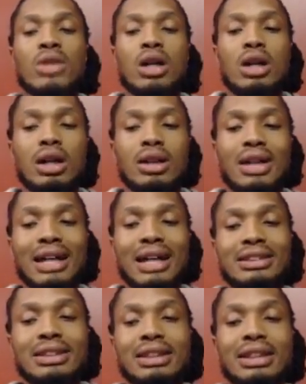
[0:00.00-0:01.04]

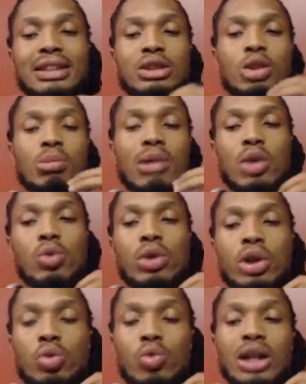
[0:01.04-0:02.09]
Last thing is, no matter where
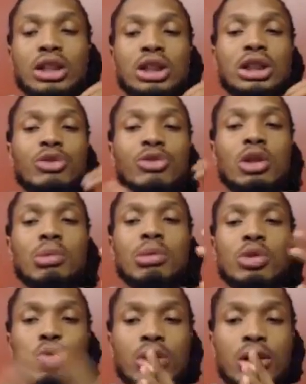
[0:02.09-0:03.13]
you're watching this from
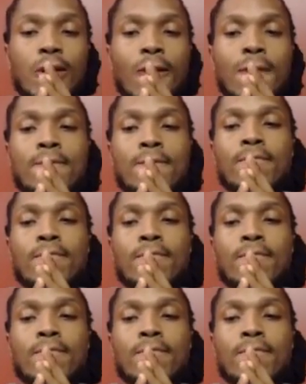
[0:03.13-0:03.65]
as well,